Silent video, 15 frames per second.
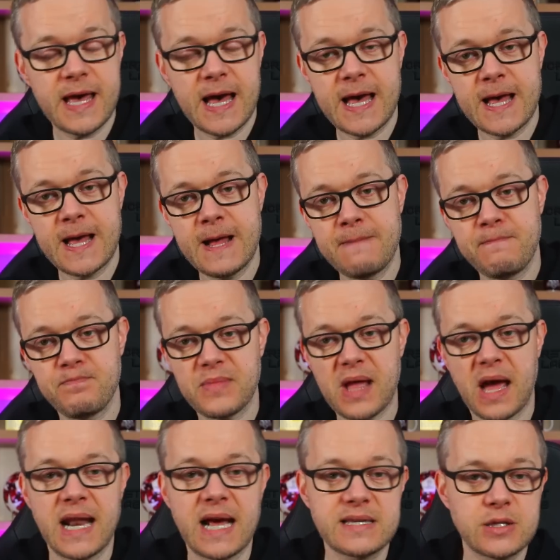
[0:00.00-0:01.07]
And
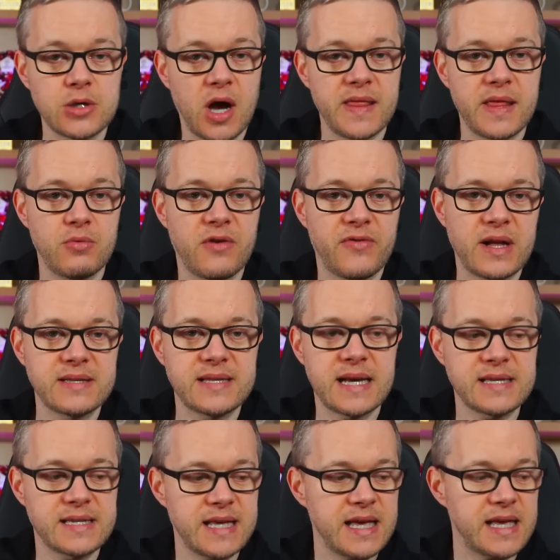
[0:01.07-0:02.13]
last night they were
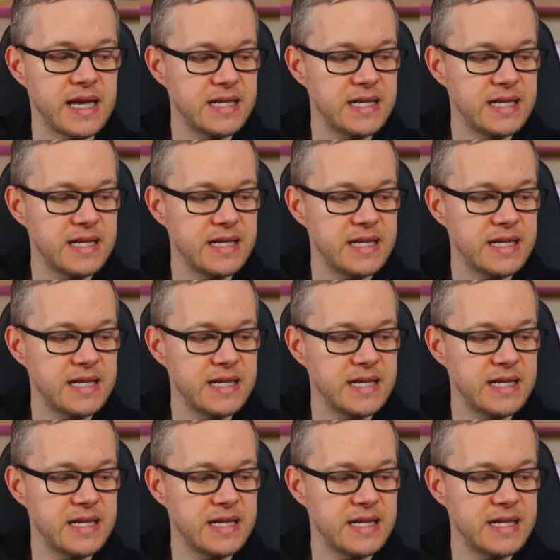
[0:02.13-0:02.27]
fantastic.